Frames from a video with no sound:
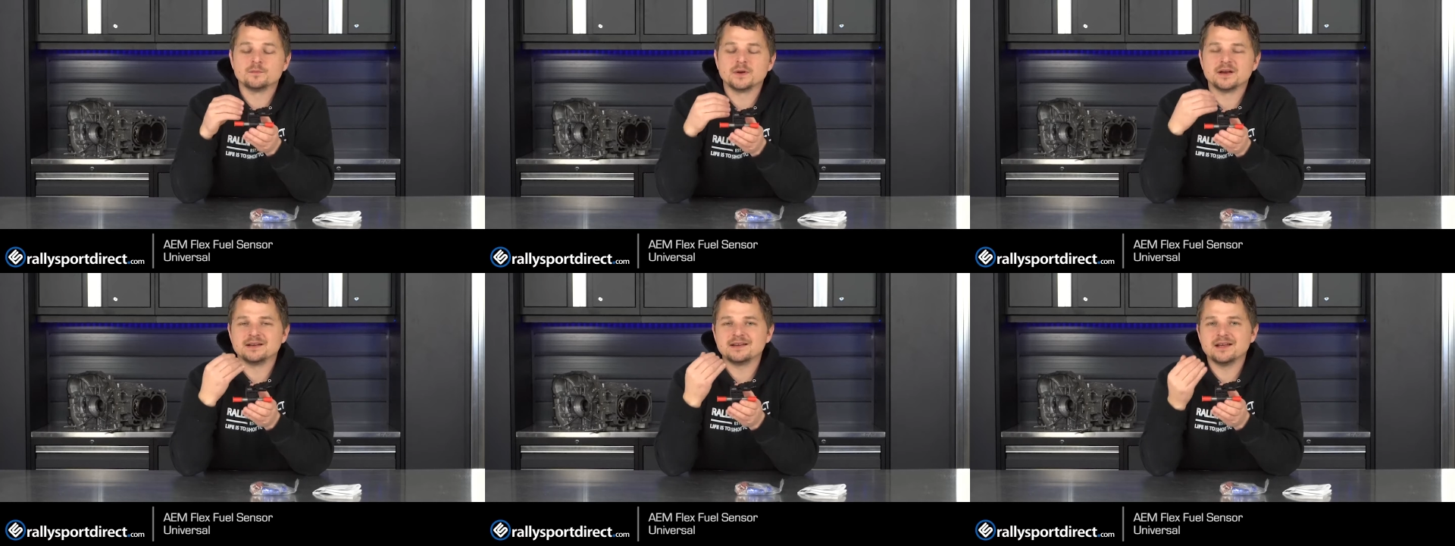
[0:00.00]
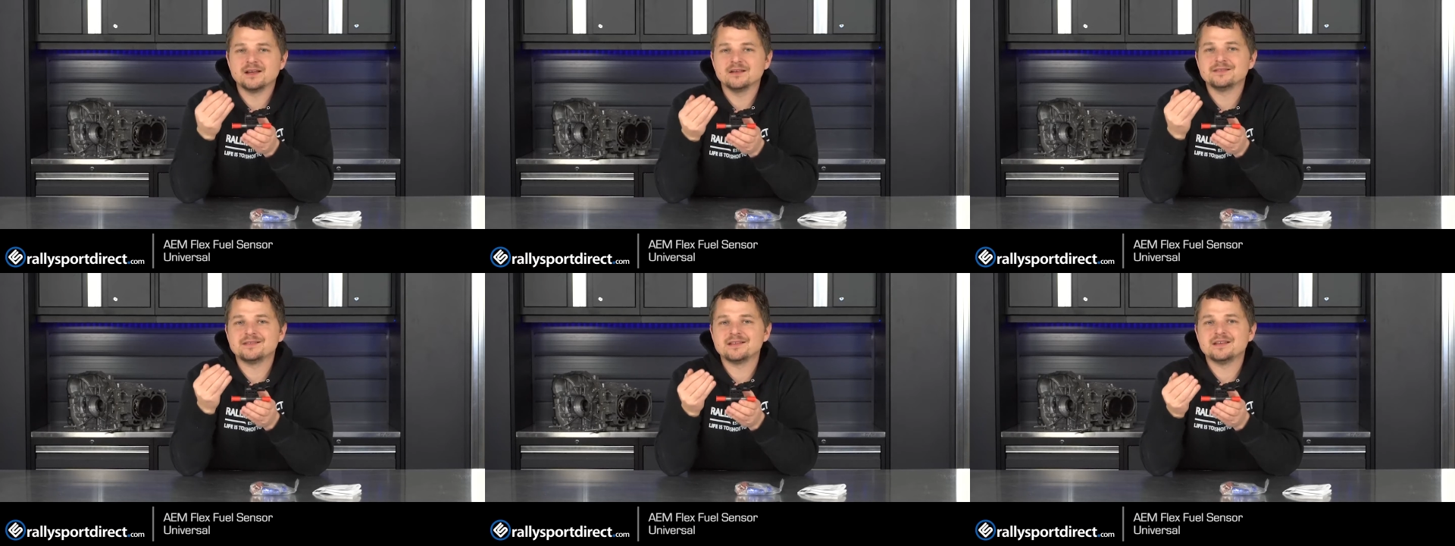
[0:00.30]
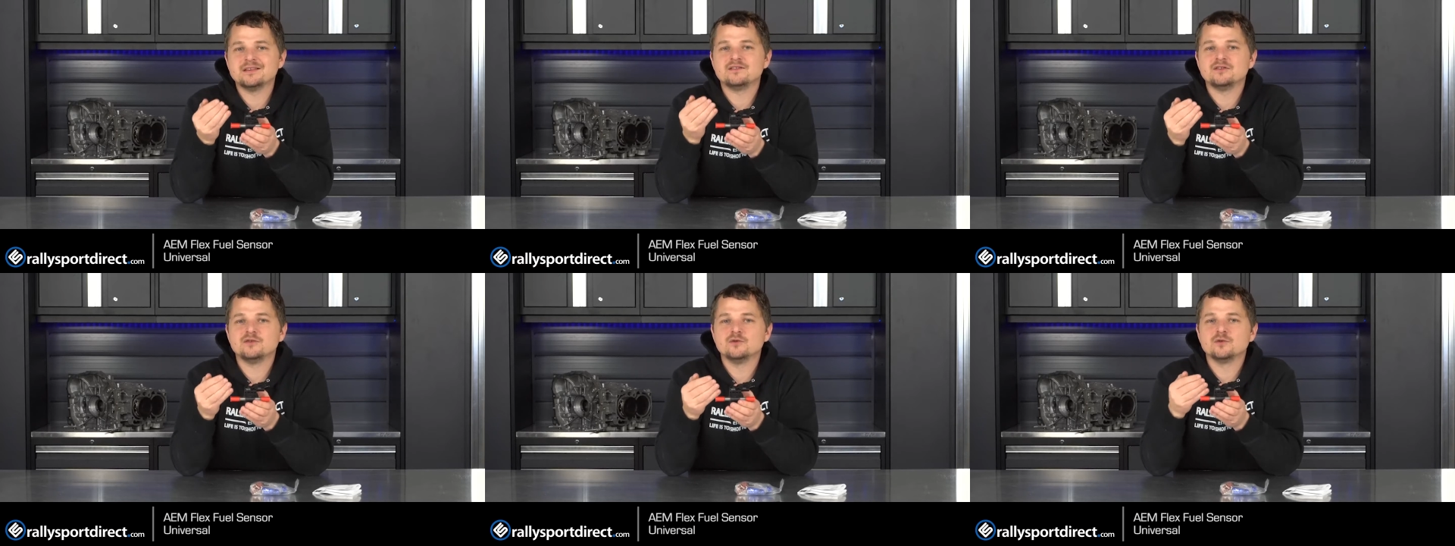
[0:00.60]
but it tells
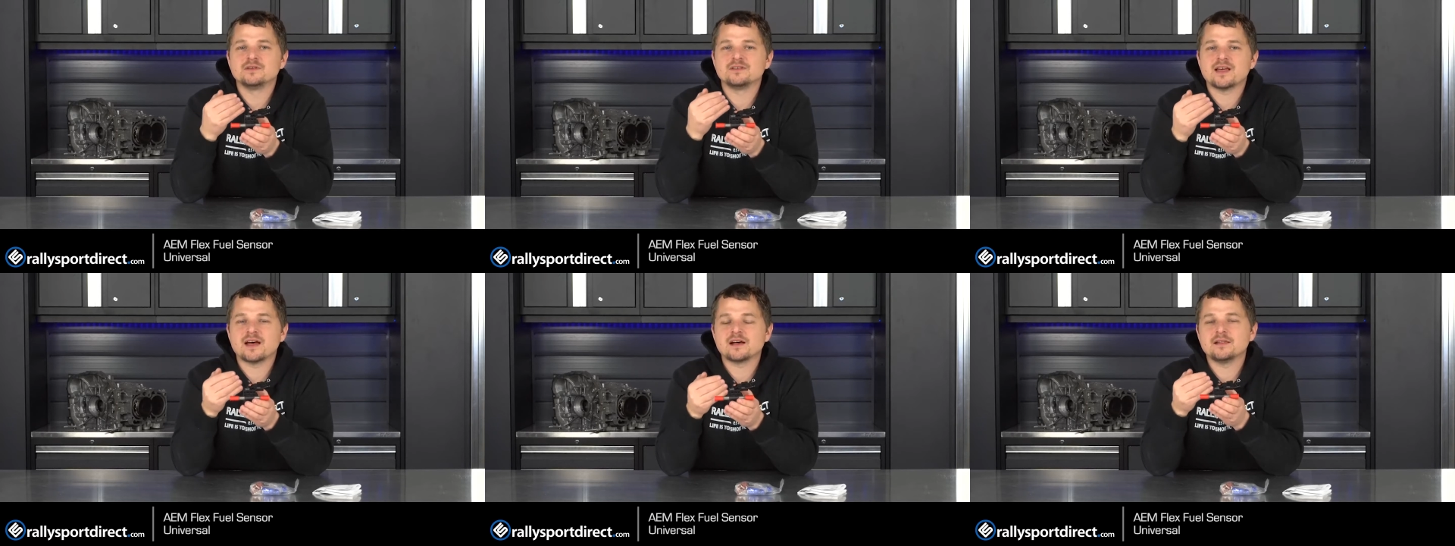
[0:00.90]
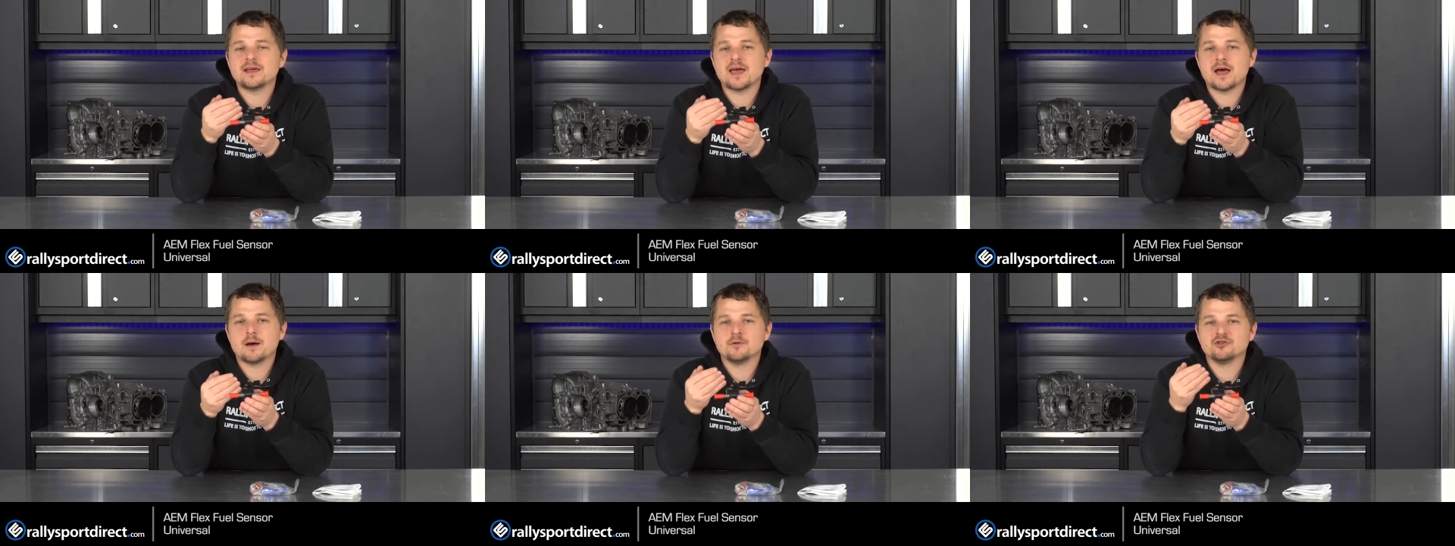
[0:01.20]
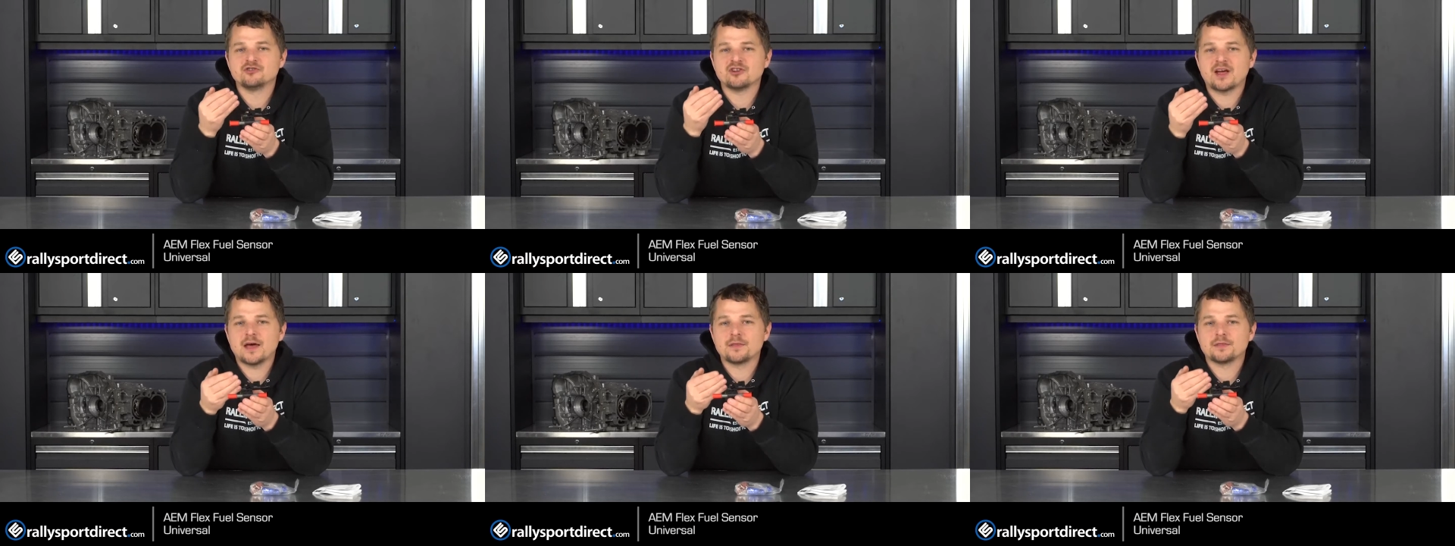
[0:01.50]
the ECU exactly how
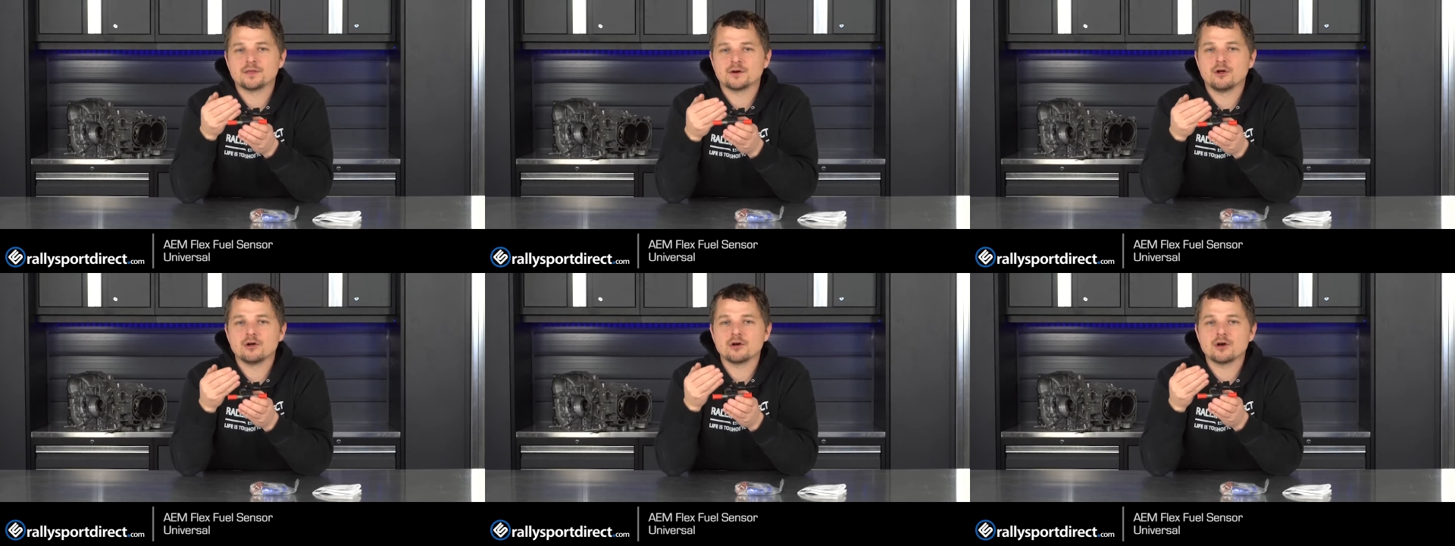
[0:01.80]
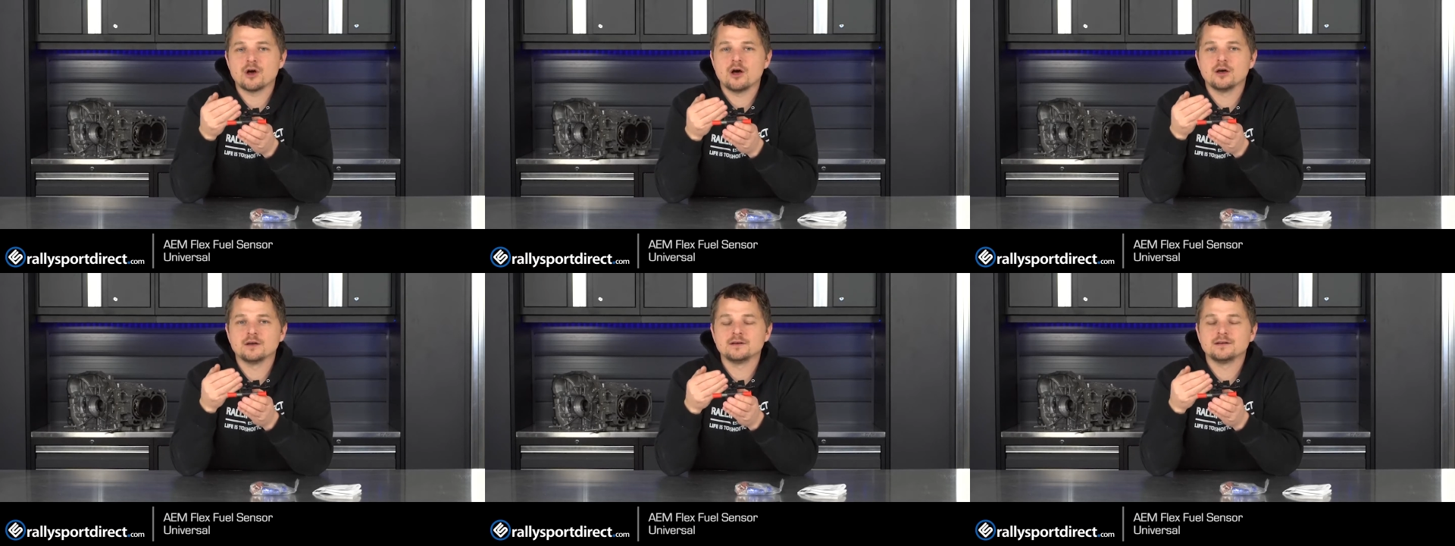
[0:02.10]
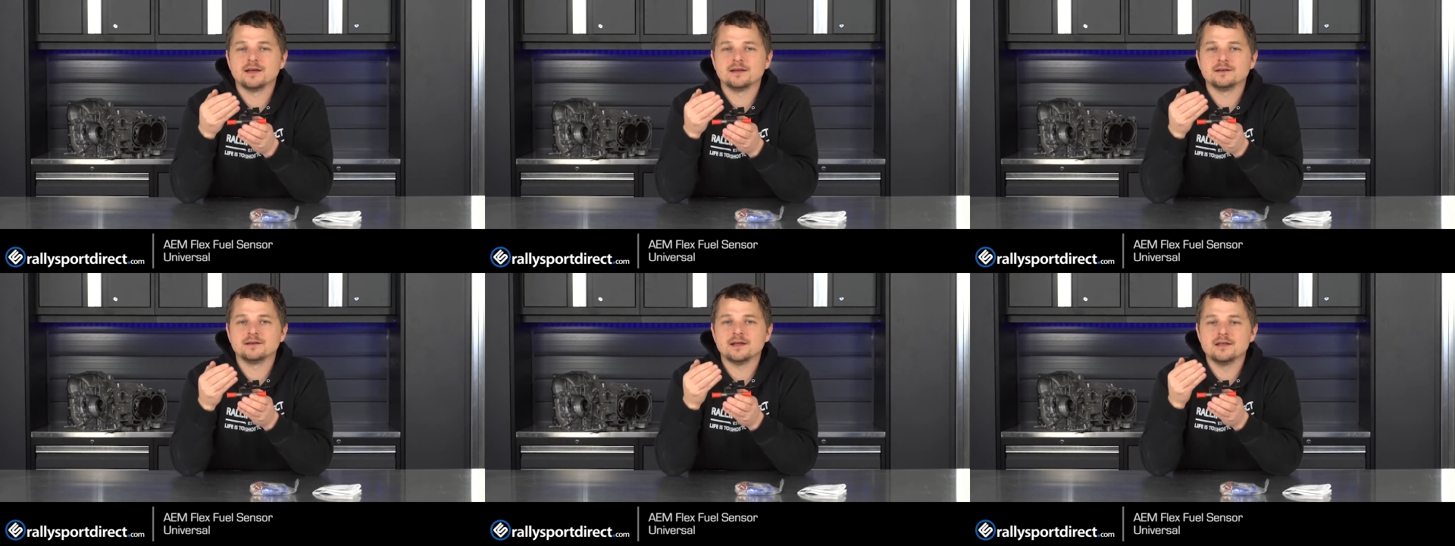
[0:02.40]
much ethanol
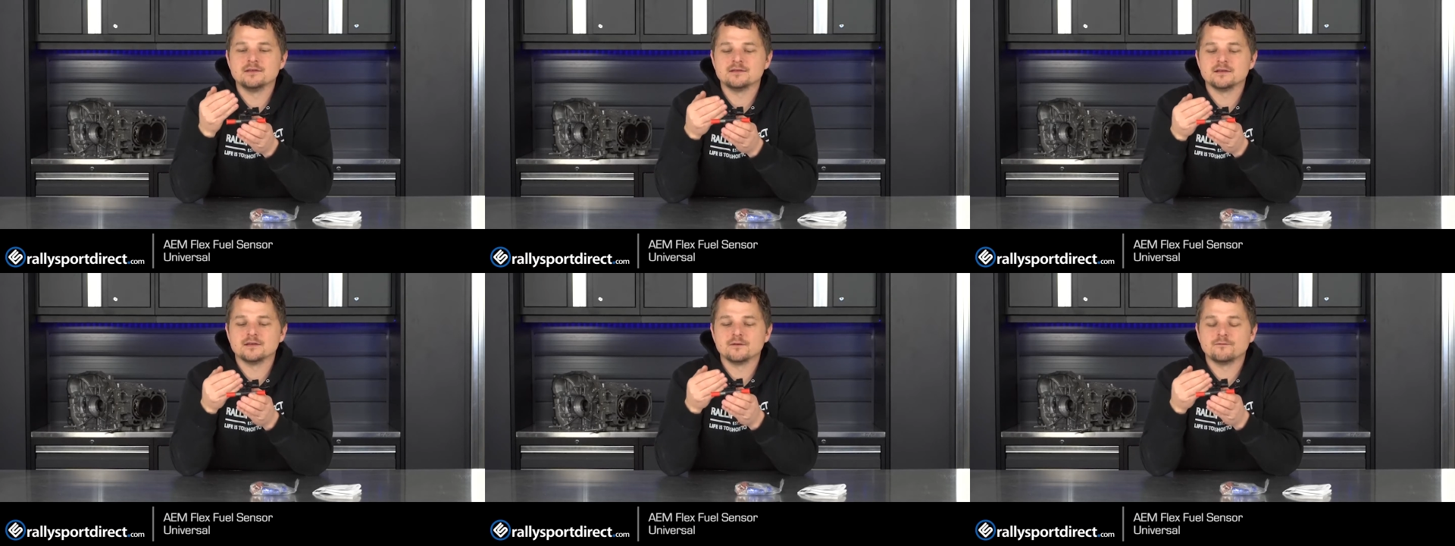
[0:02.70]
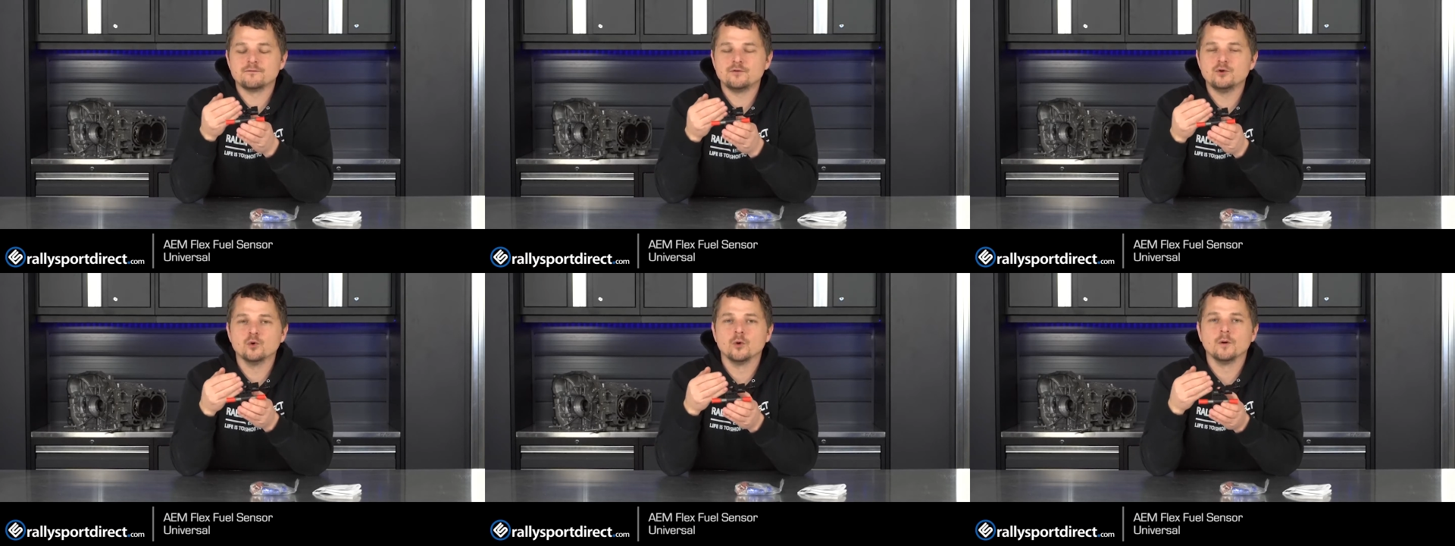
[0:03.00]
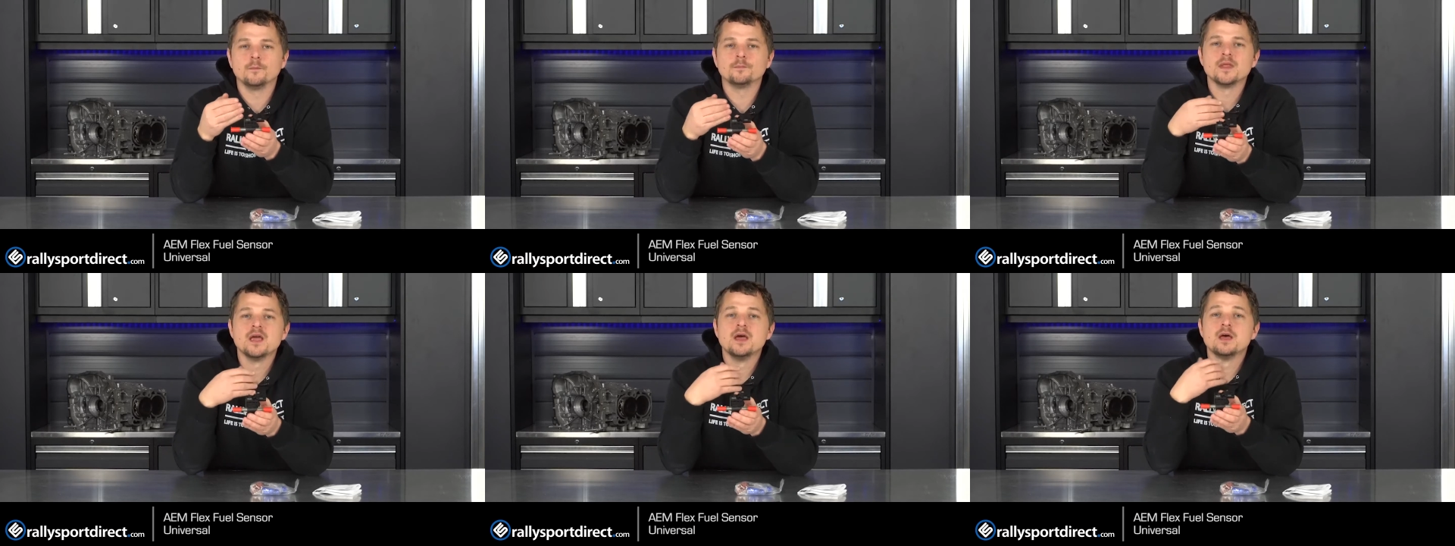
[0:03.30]
content is in the fuel.